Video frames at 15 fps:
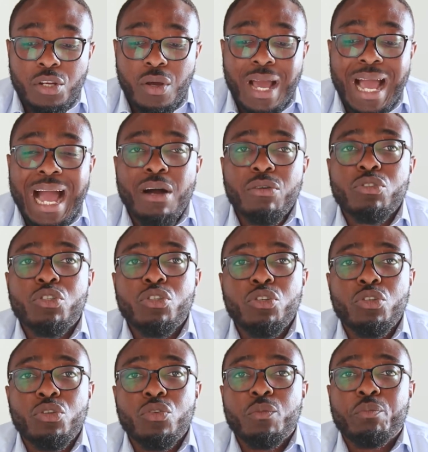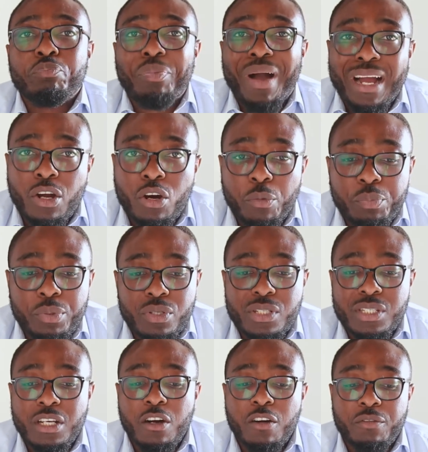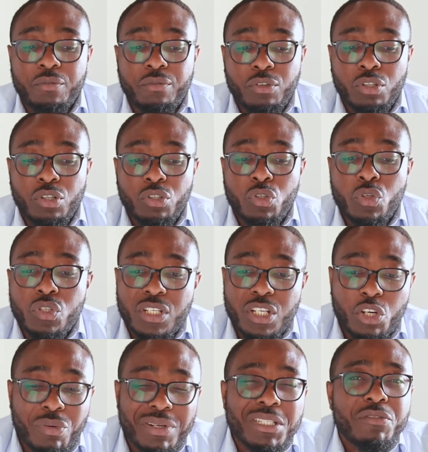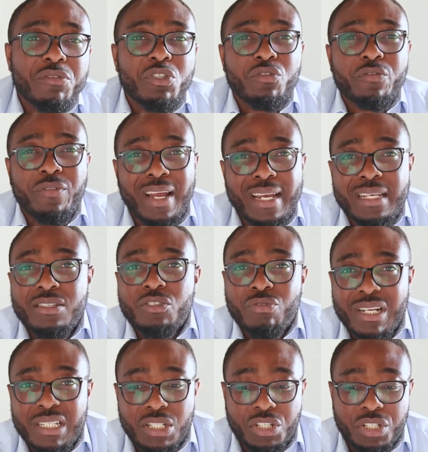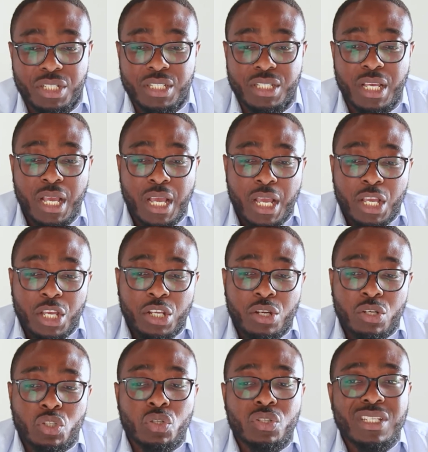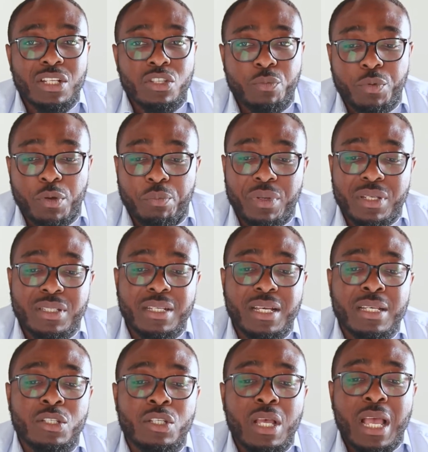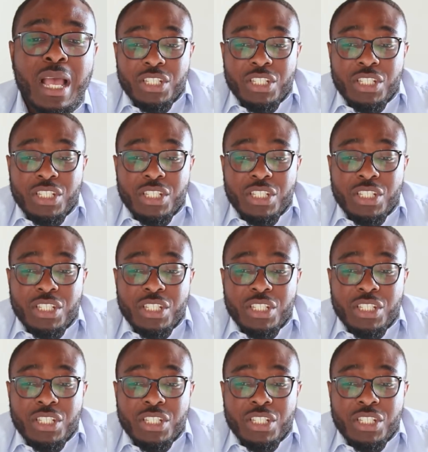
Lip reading: How do you back up yourself? Using creative finance strategies, to set up your business.